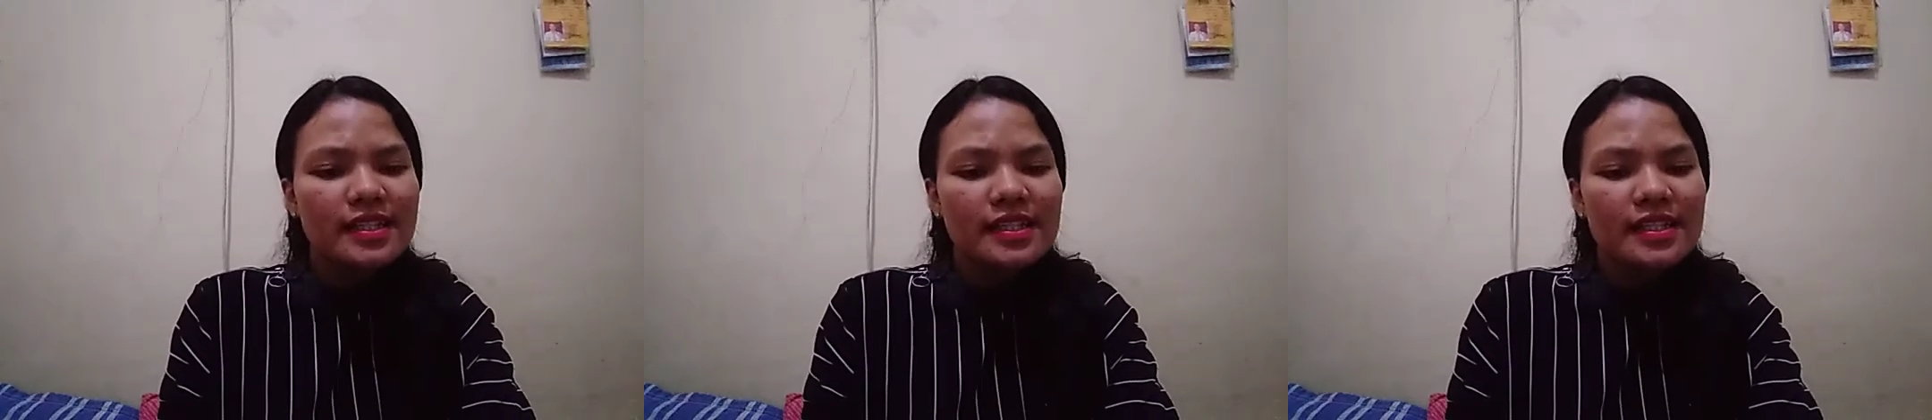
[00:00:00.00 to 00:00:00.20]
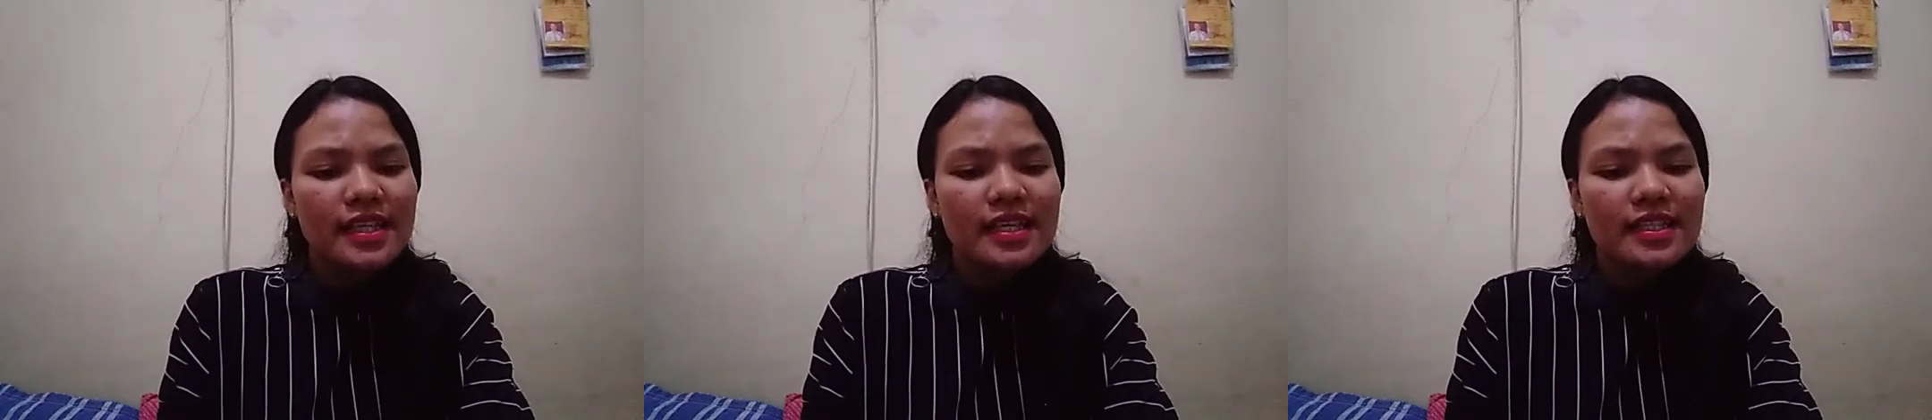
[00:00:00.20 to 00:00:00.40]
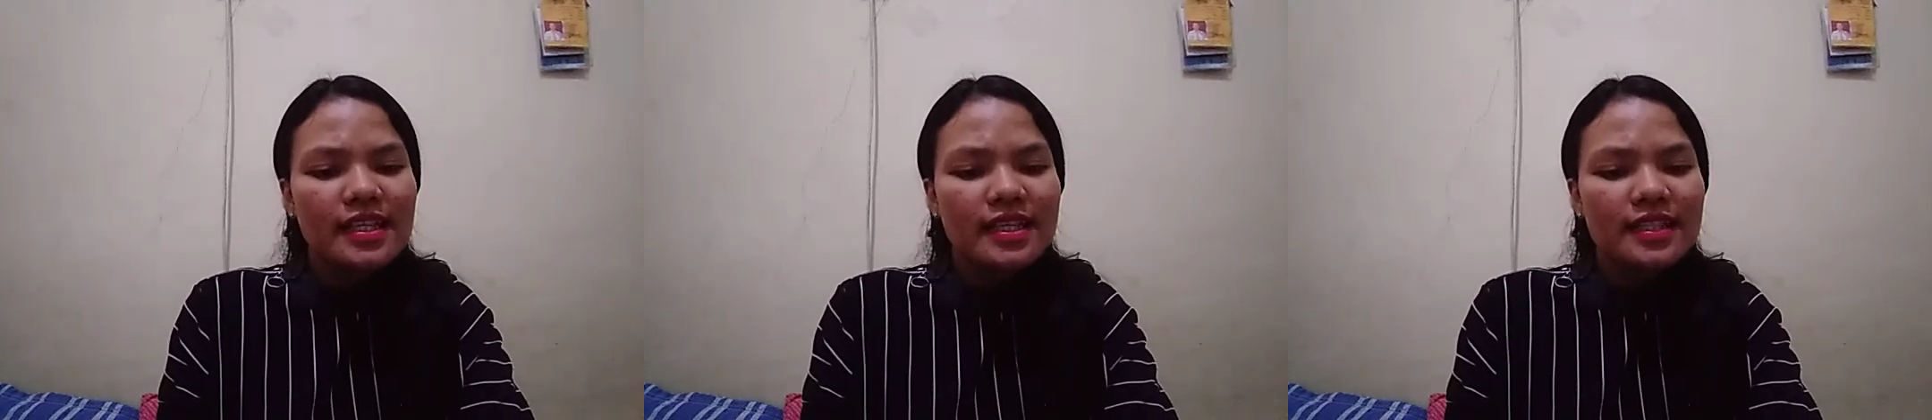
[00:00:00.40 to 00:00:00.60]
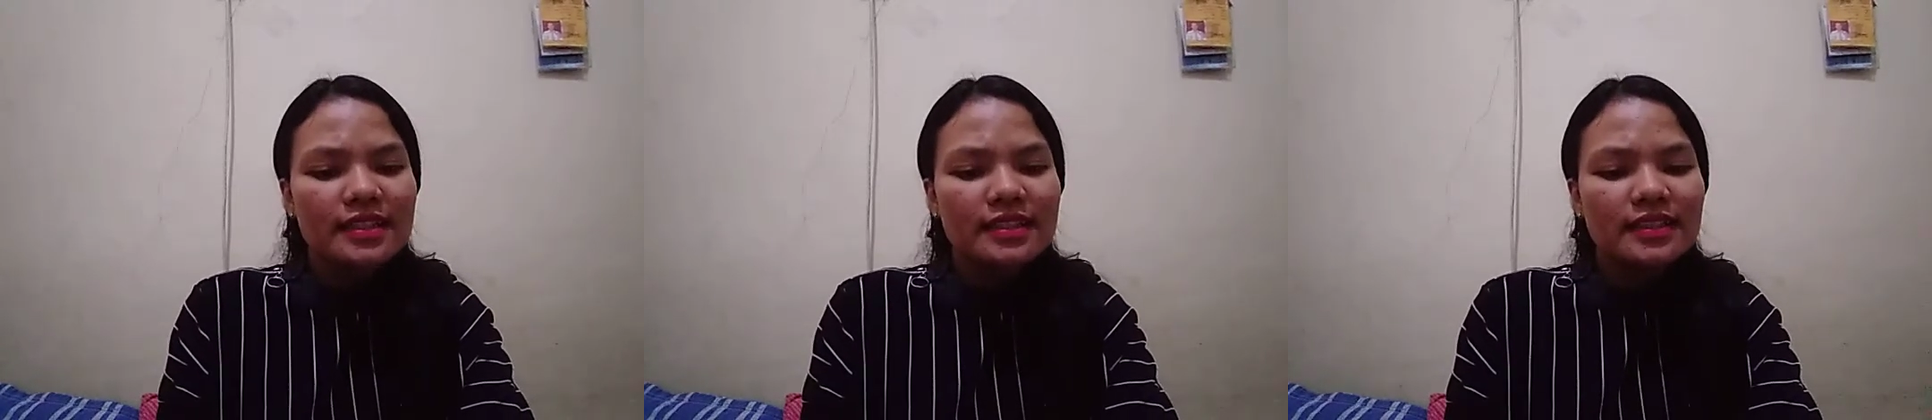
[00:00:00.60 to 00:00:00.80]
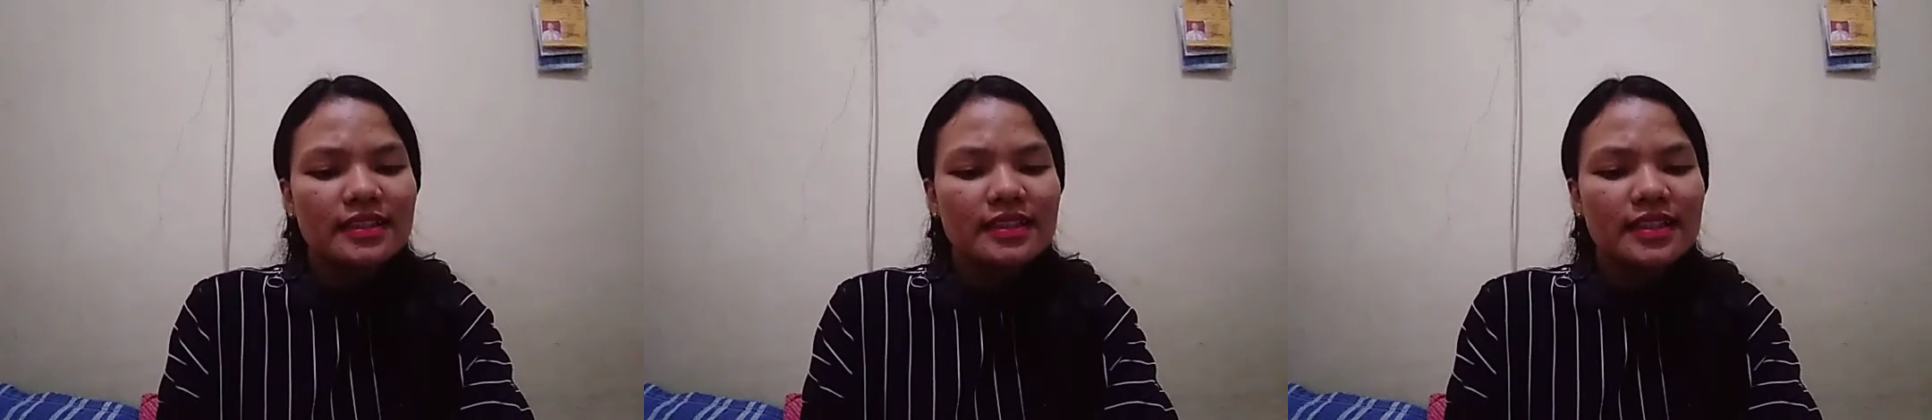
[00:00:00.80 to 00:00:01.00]

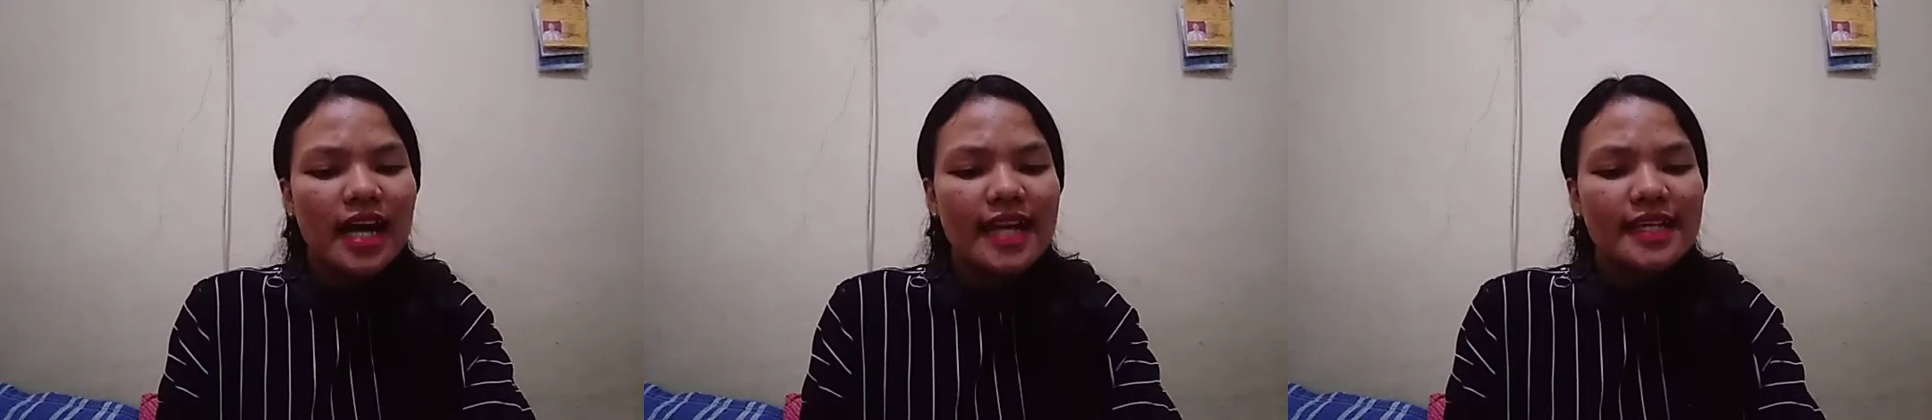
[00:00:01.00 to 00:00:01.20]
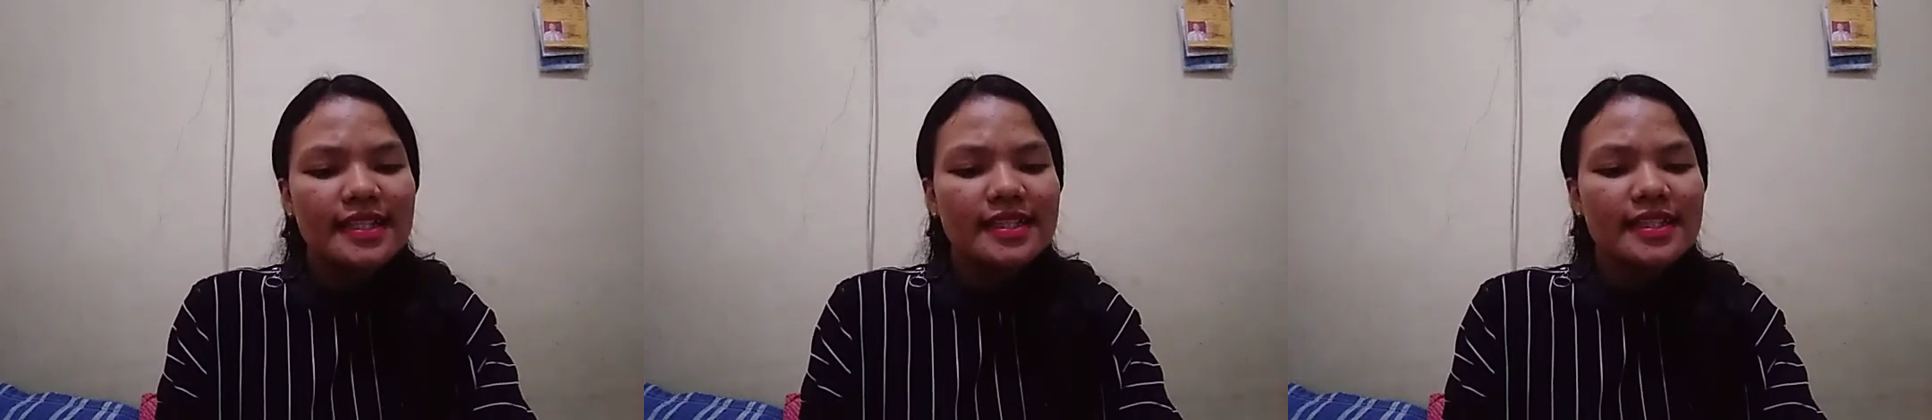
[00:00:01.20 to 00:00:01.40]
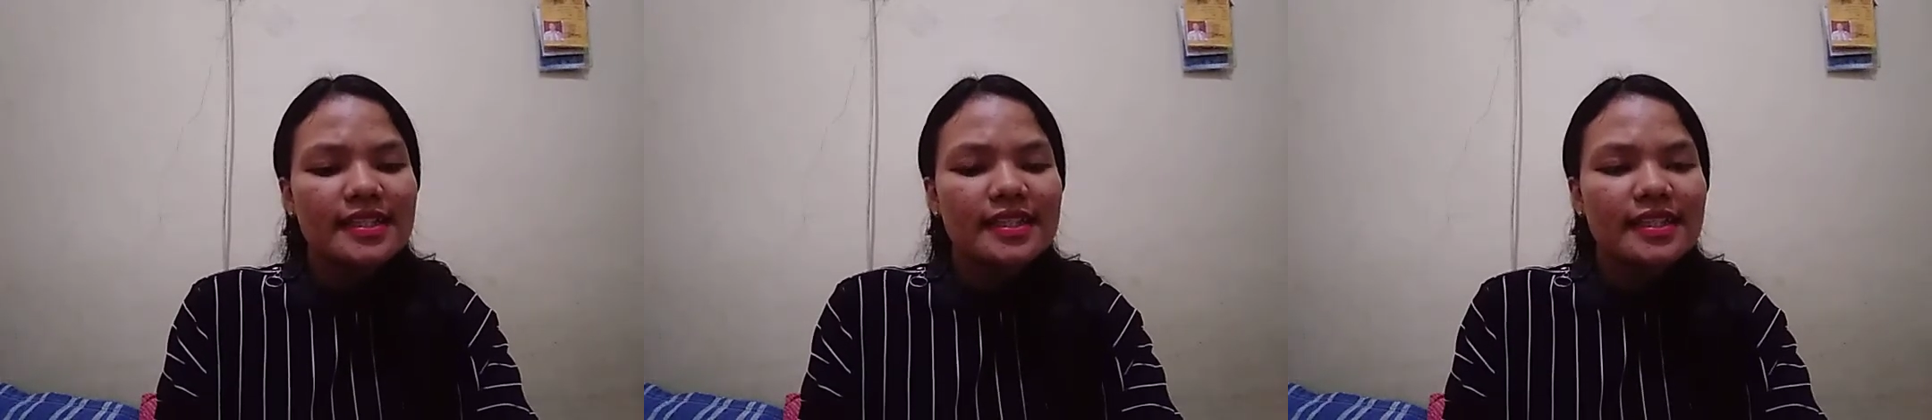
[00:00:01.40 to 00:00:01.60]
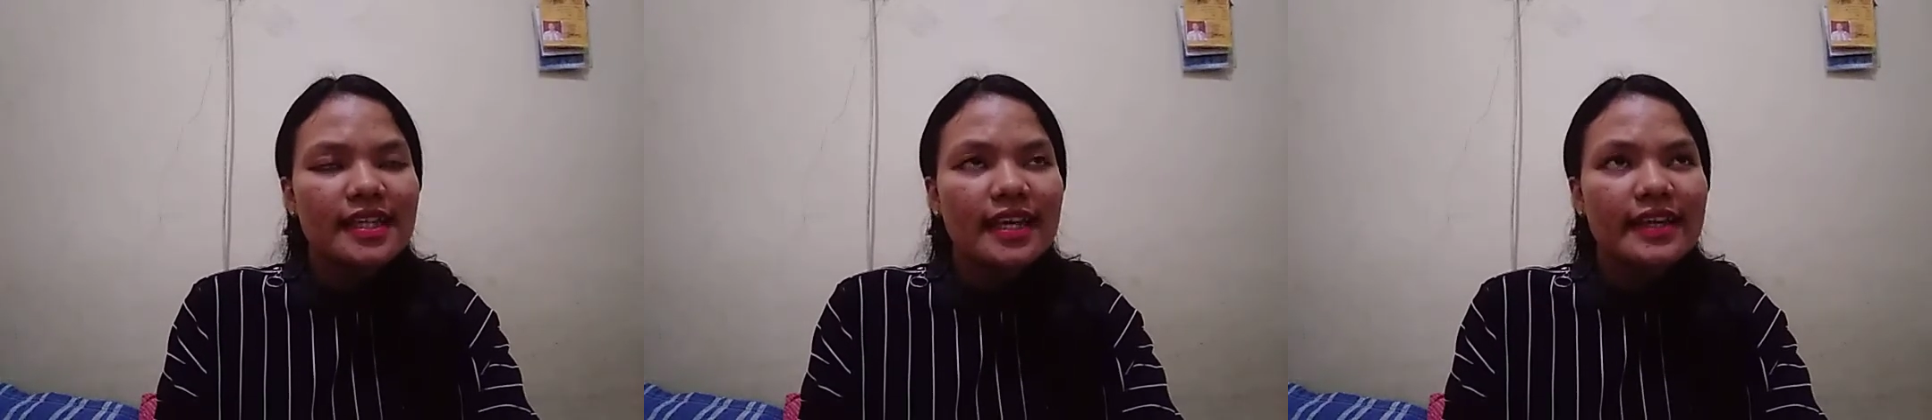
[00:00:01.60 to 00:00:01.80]
seeing the identity